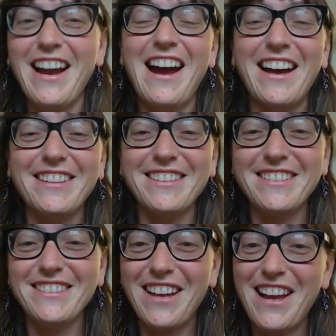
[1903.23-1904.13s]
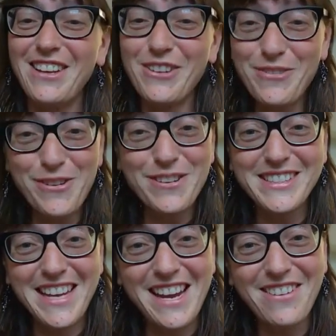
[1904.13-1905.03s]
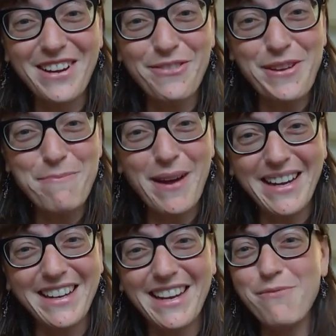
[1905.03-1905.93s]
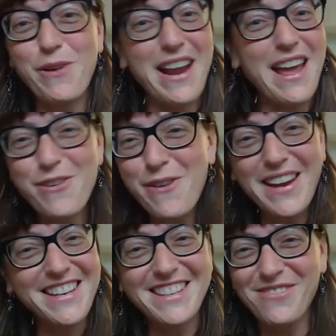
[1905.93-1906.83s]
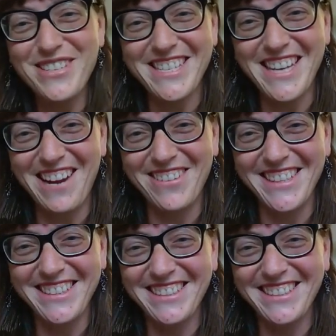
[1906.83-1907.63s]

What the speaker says: and look forward to hearing your feedback in whatever way you'd love to share it.